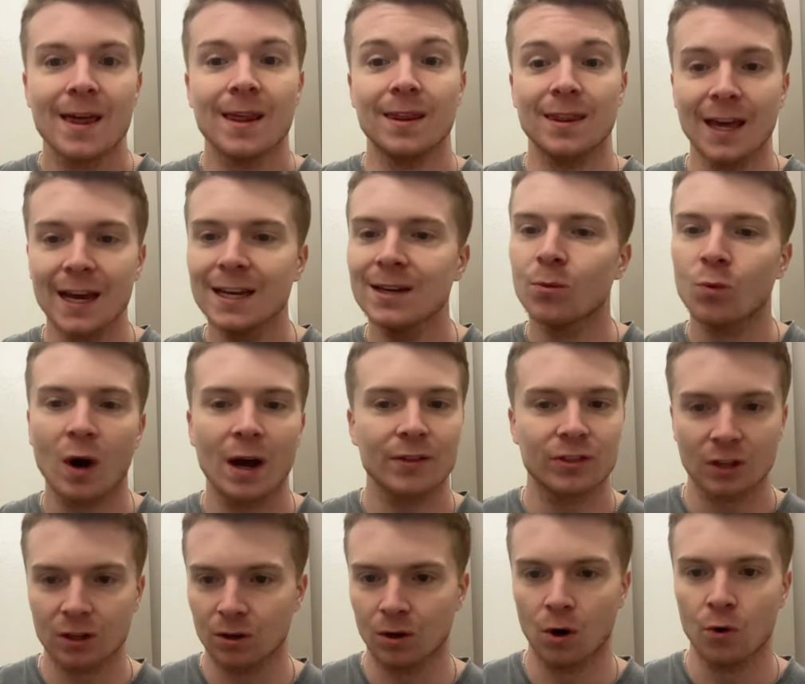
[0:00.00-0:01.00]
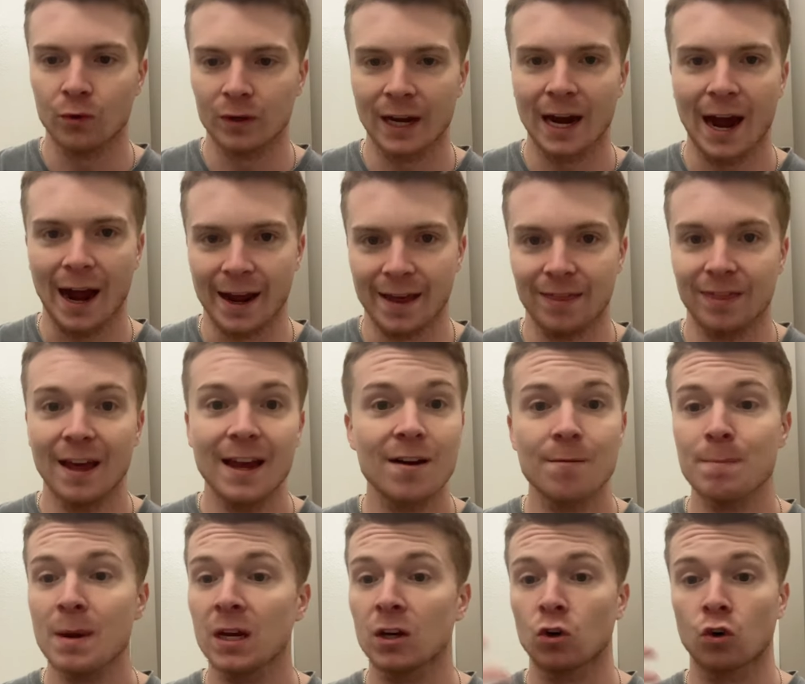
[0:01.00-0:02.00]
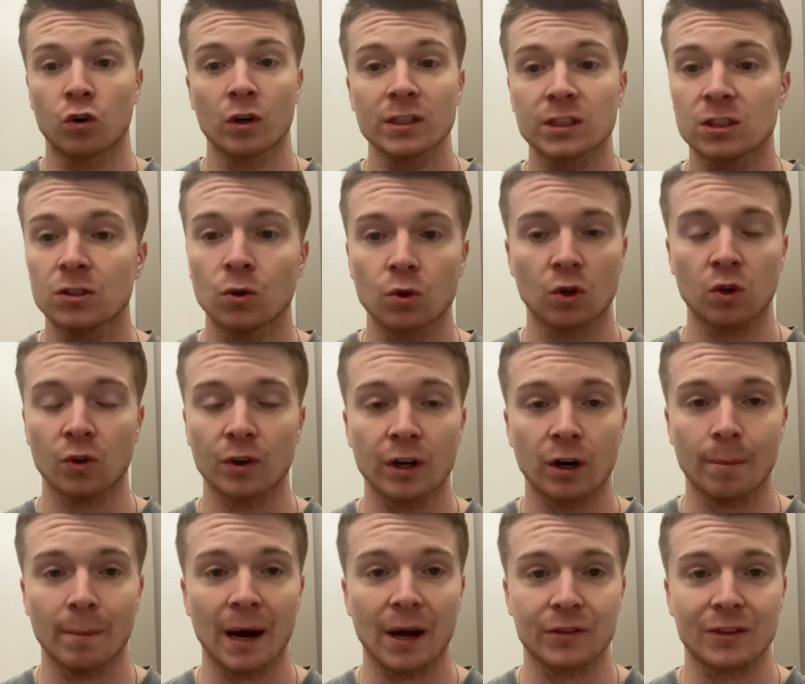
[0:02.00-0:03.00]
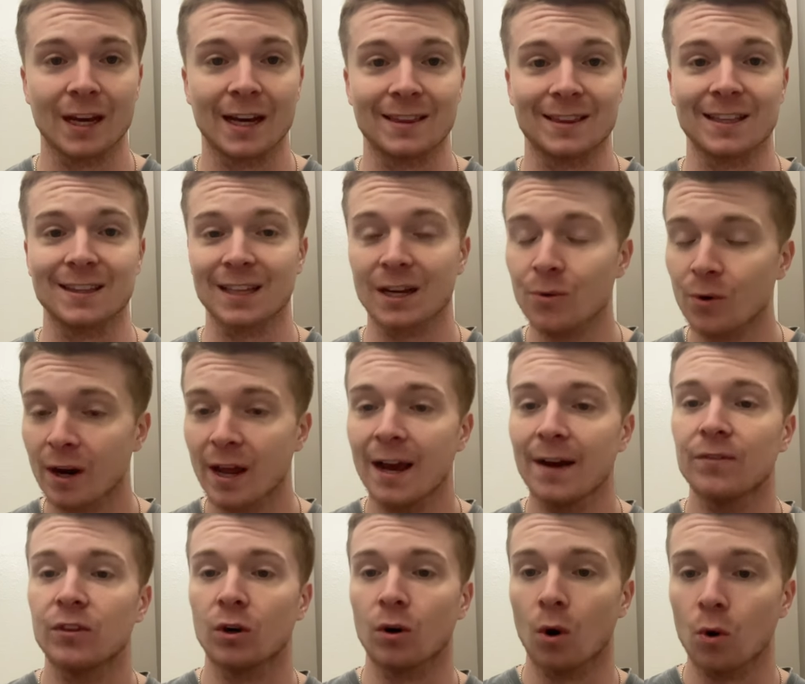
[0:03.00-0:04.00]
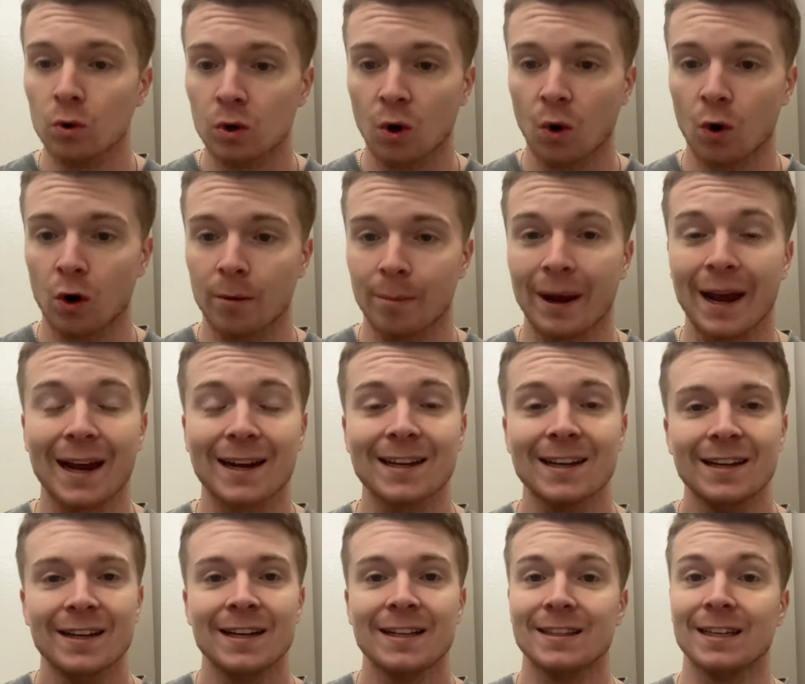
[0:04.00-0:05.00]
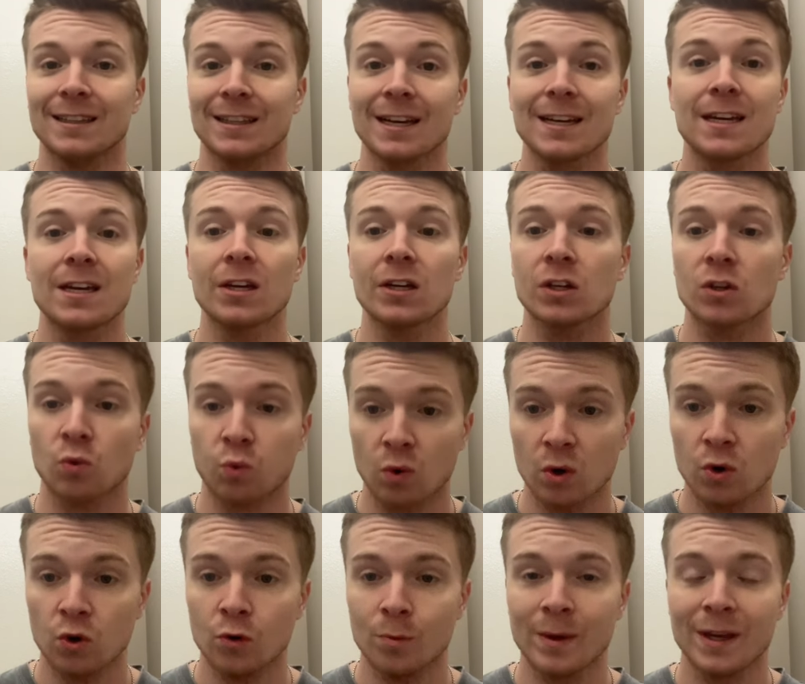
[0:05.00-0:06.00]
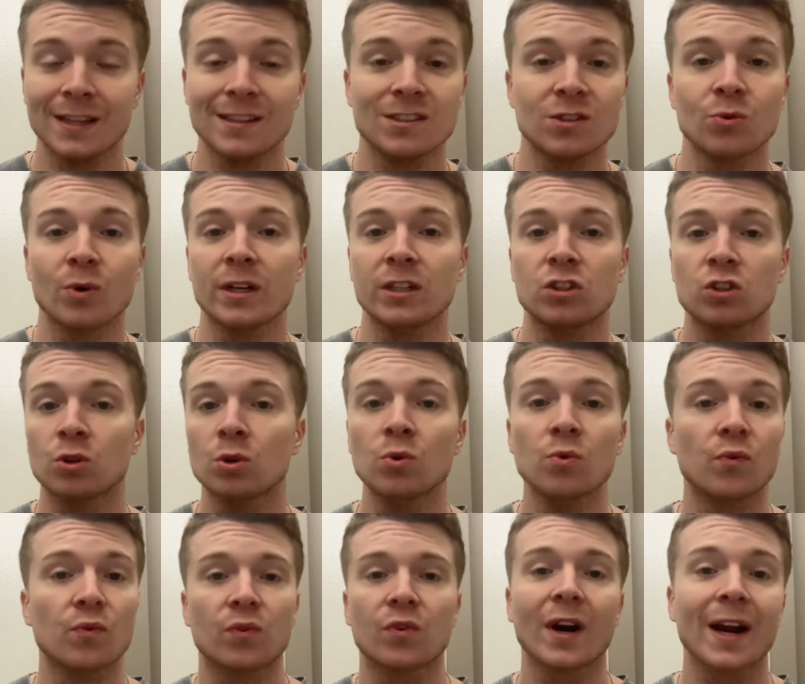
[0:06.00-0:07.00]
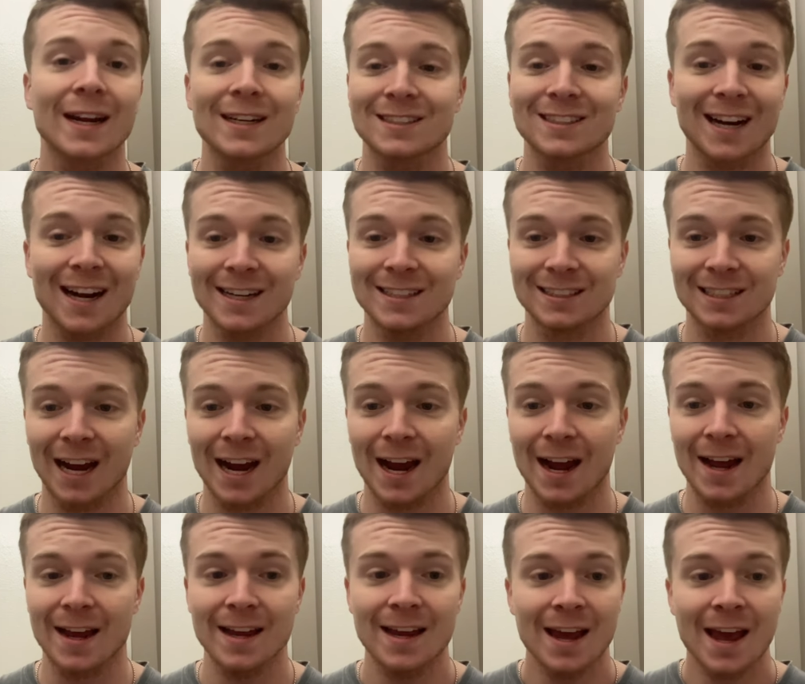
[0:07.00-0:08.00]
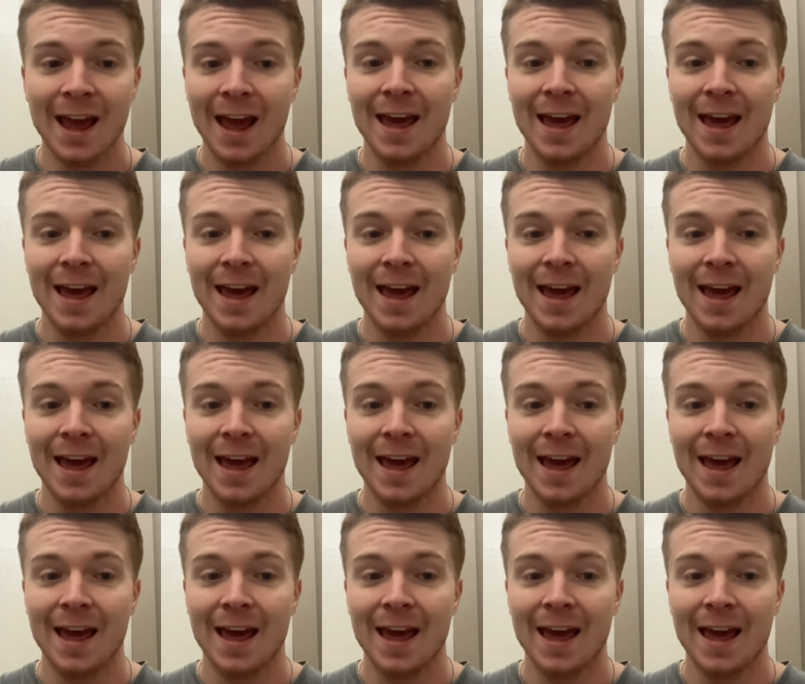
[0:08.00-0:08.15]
They want their own guy. They have been crystal clear about that, that they want to have their own quarterback that they can groom into a true franchise guy.